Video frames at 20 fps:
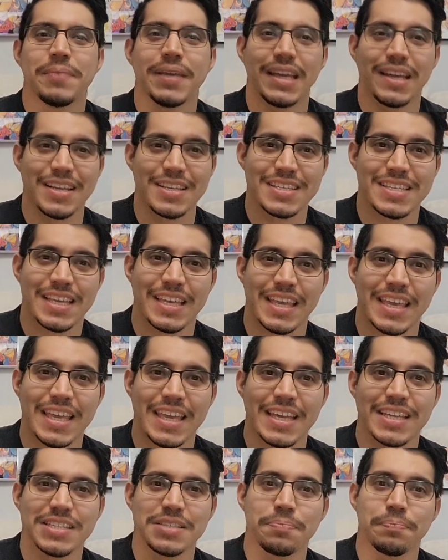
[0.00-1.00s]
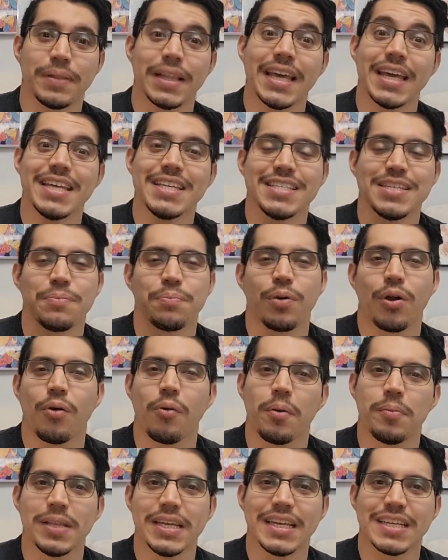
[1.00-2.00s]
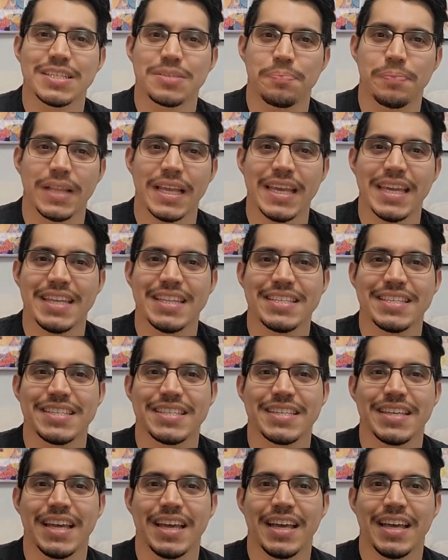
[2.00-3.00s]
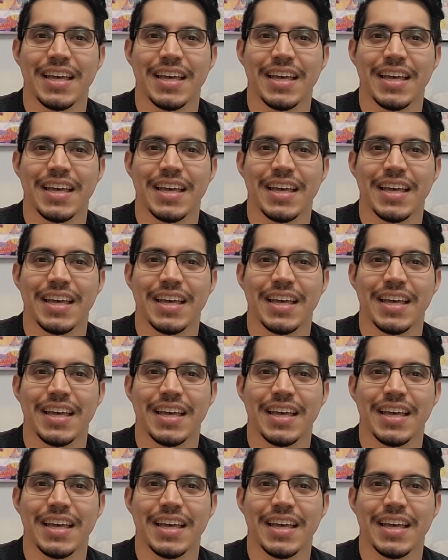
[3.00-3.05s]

Because he probably explains